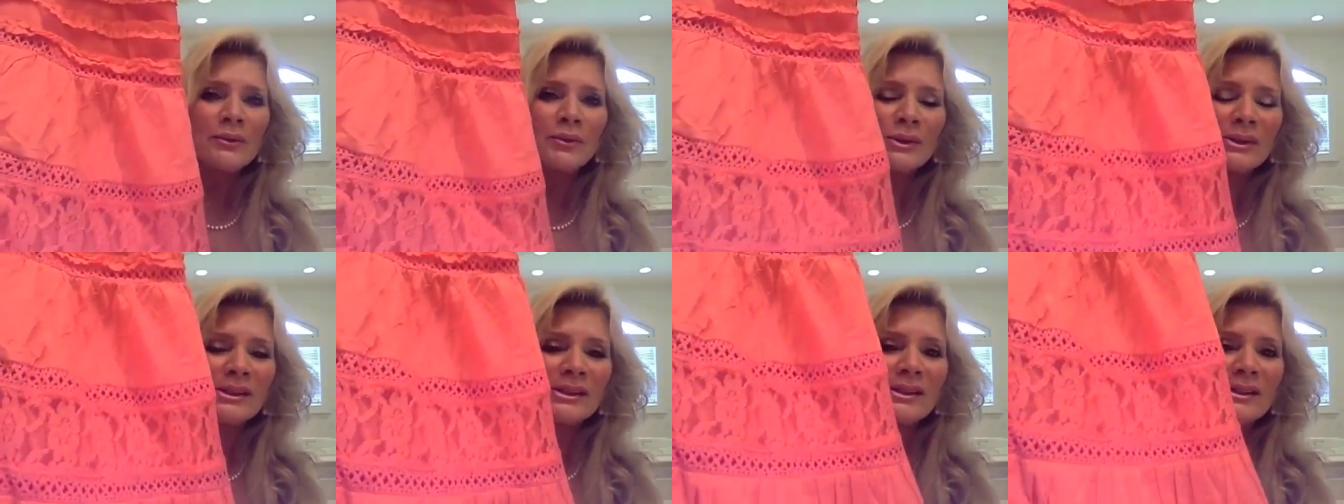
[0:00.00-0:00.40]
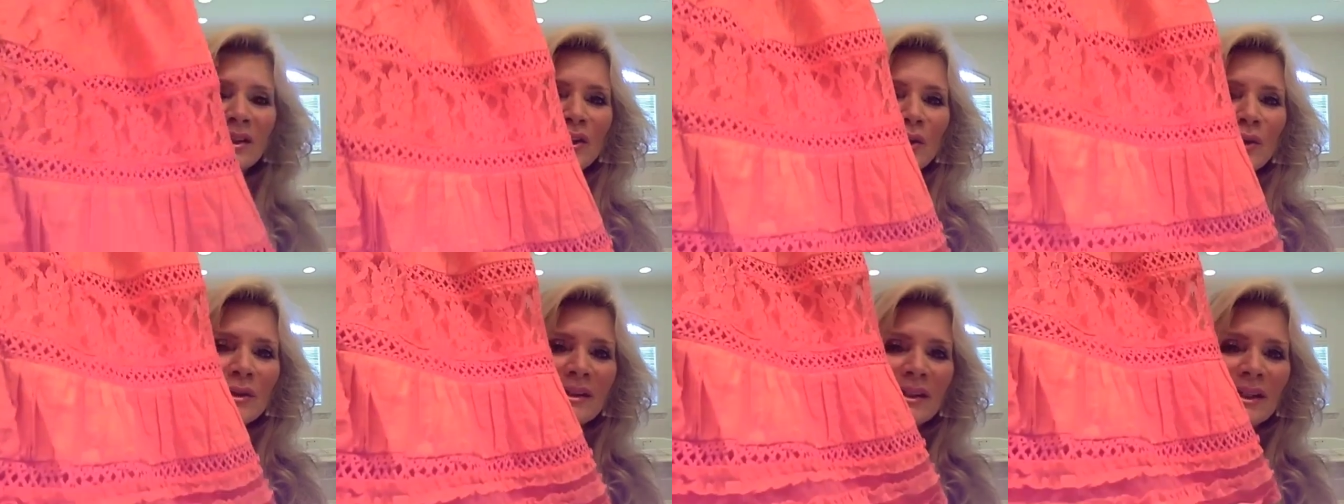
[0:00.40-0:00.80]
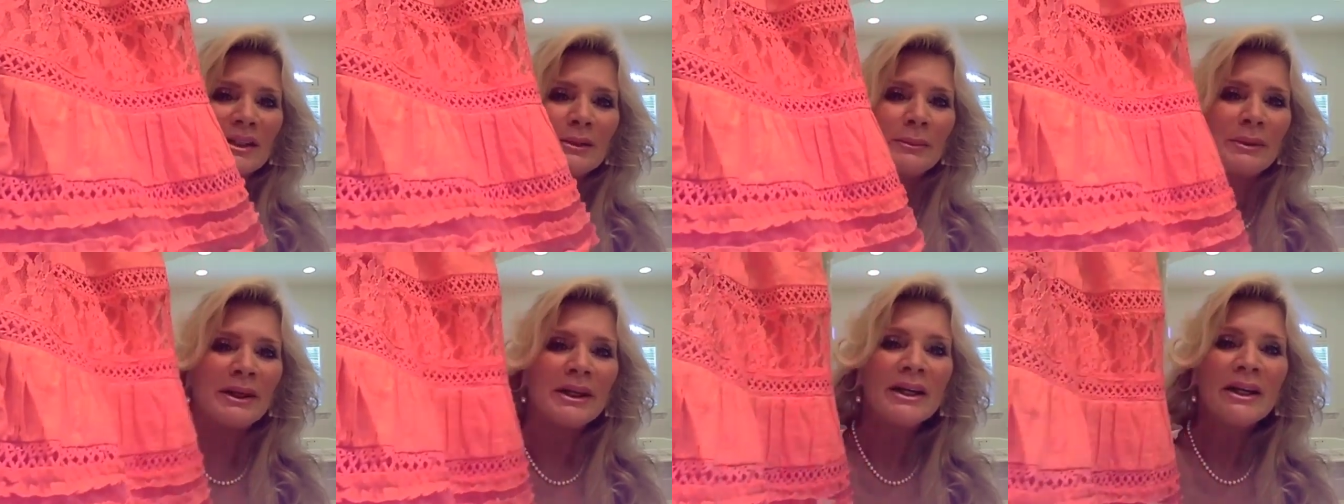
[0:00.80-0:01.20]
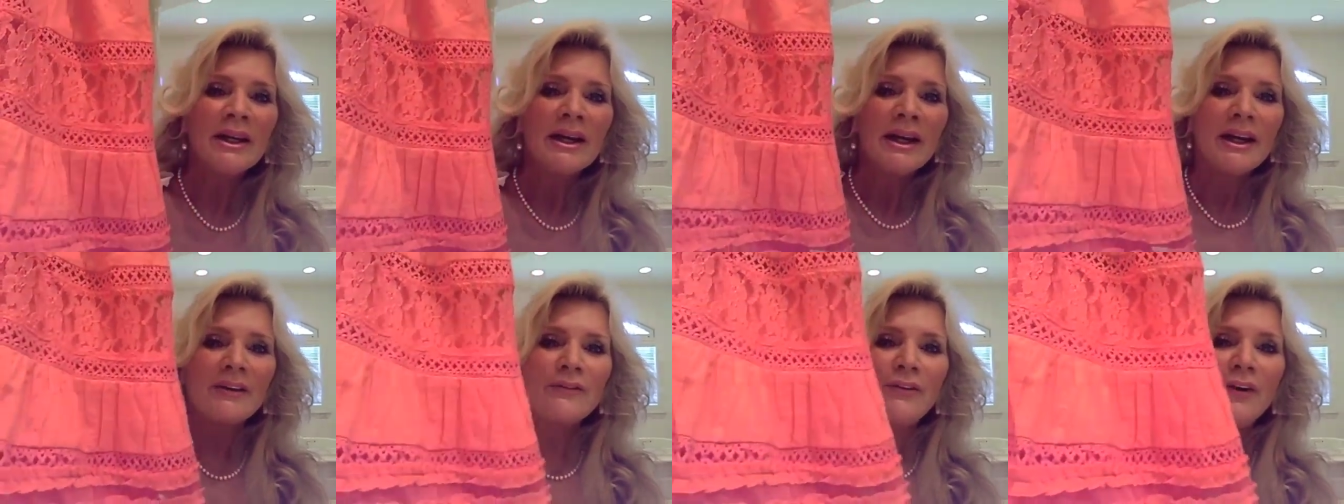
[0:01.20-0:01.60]
it was as cute as it could be.
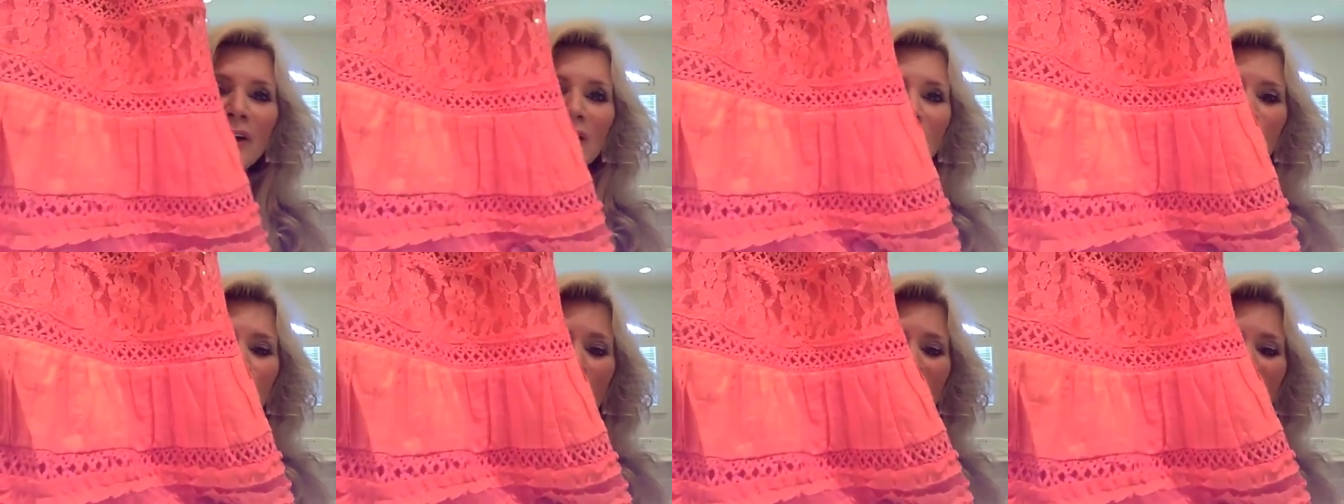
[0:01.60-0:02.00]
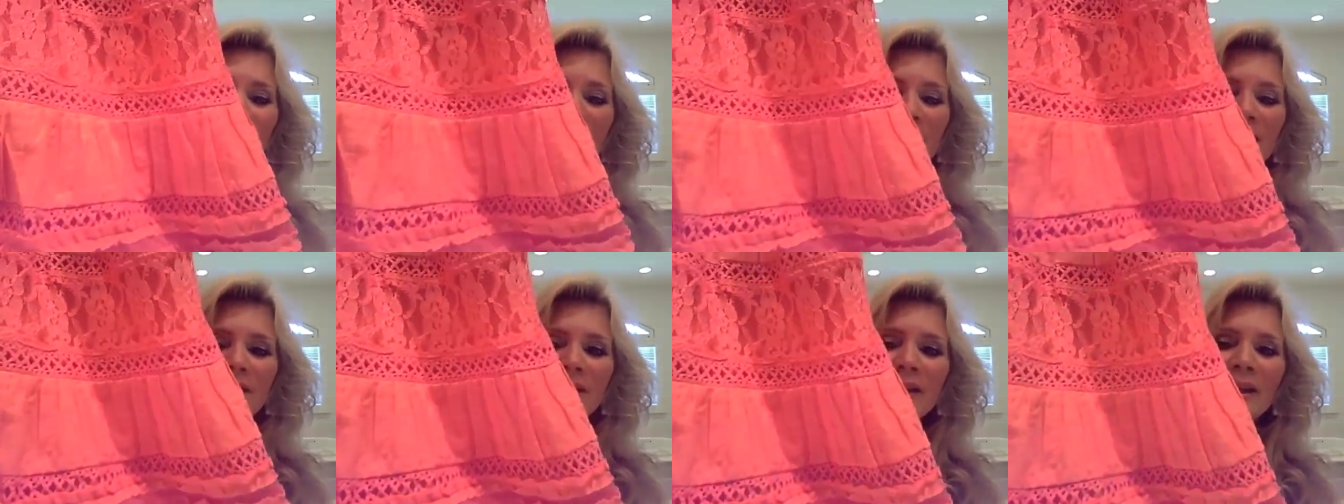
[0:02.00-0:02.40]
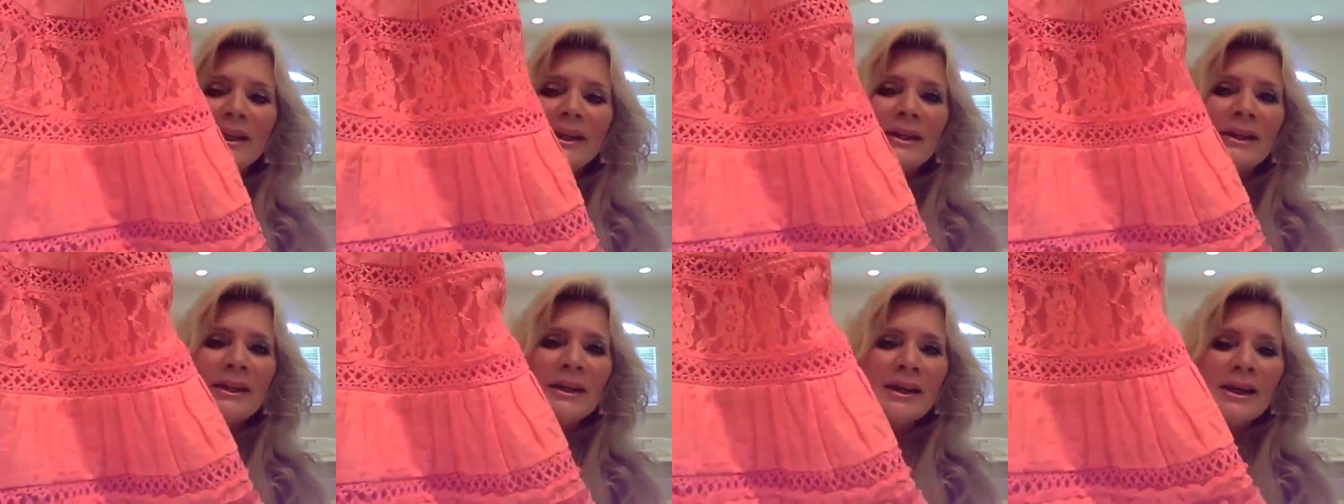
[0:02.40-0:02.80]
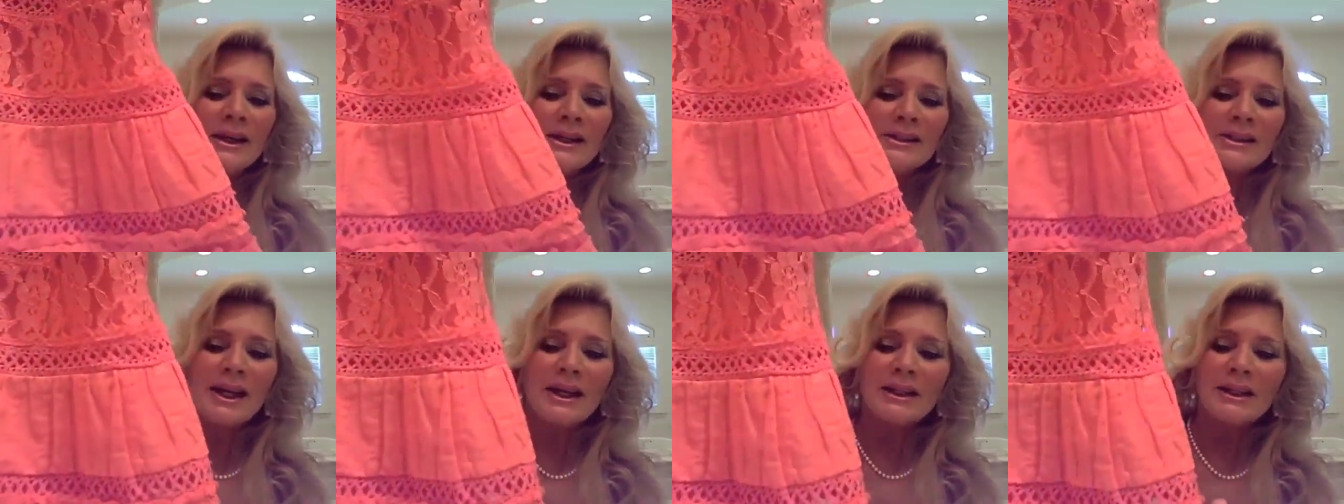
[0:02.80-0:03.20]
It falls right at the knee.
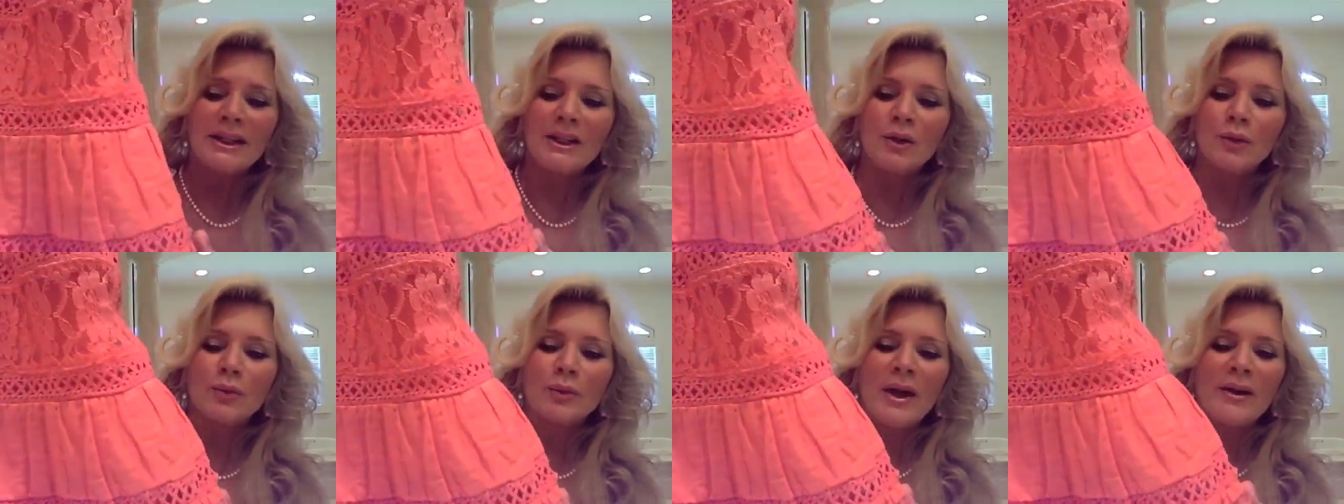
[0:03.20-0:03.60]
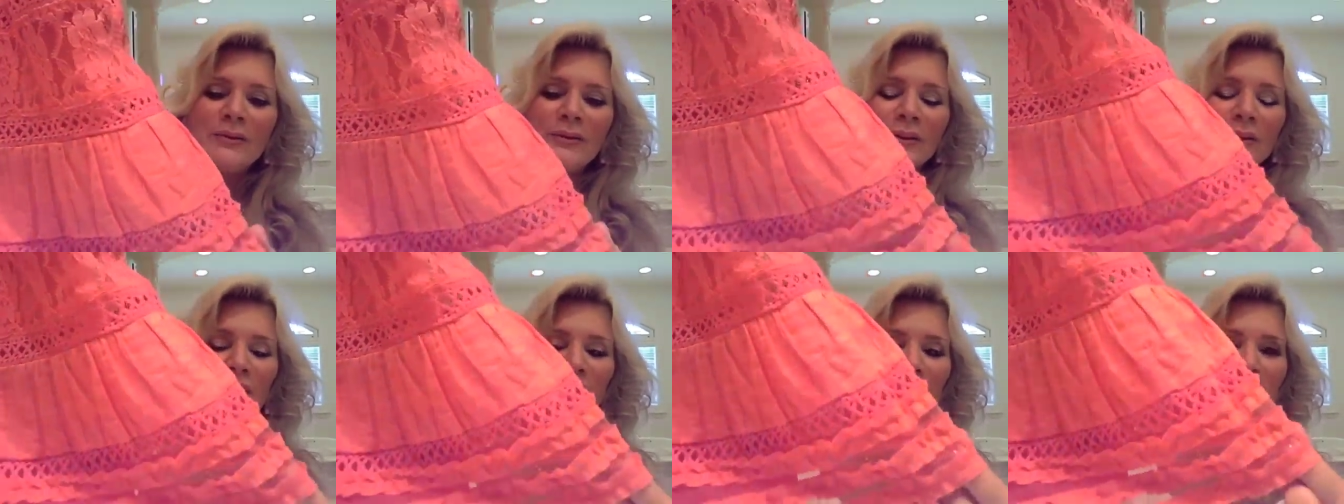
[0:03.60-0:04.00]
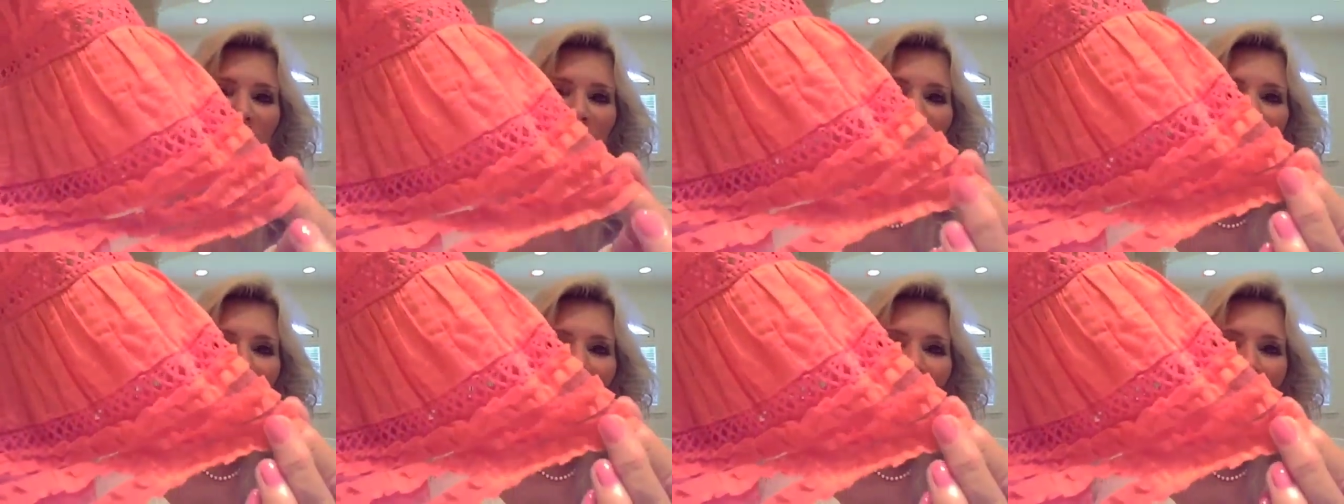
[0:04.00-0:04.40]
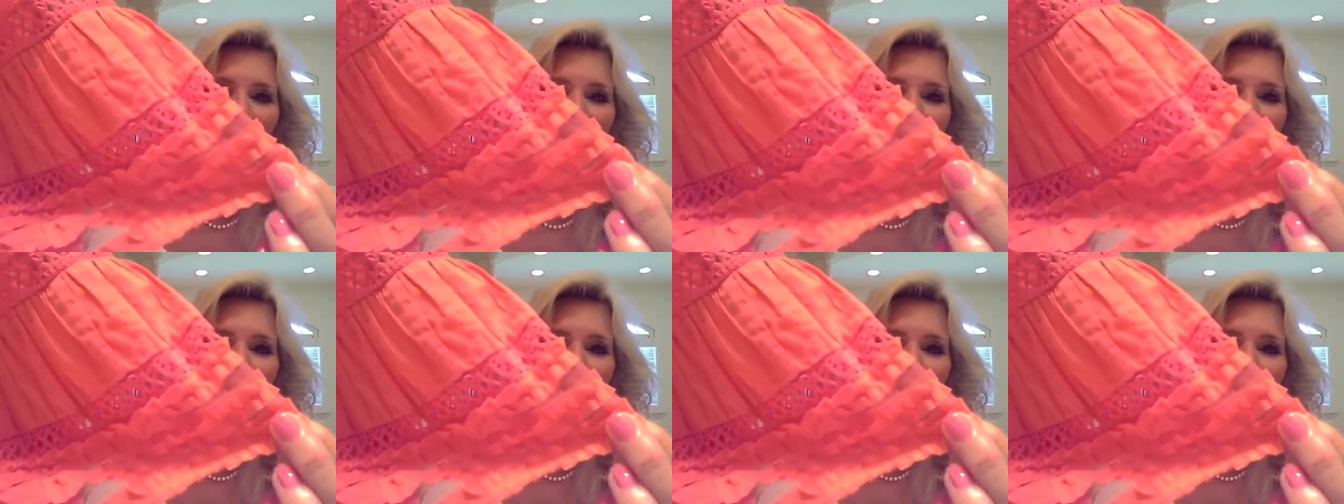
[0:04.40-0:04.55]
It's got a little ruffles and a little